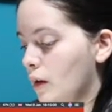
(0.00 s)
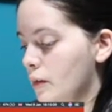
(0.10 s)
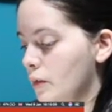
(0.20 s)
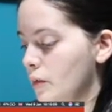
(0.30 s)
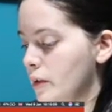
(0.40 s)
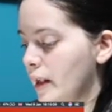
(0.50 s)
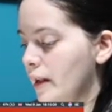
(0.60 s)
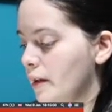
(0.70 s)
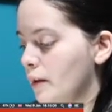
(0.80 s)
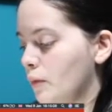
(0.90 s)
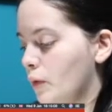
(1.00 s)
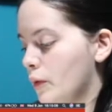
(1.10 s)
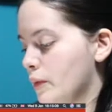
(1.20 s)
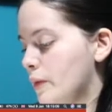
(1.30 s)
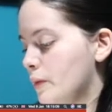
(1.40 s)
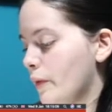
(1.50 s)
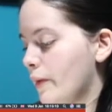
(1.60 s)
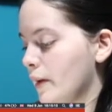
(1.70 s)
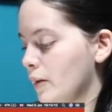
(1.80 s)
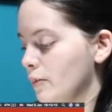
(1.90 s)
I don't care what people
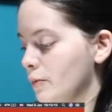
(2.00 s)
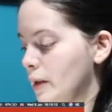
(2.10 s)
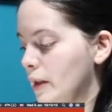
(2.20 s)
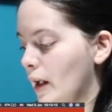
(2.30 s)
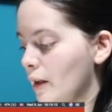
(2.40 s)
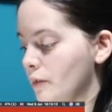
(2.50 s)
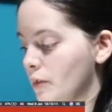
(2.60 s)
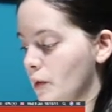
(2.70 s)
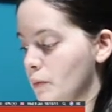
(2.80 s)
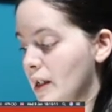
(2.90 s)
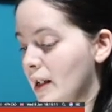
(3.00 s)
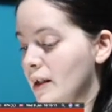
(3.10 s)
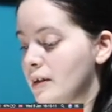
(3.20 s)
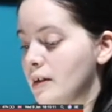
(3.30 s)
think of me after I'm dead,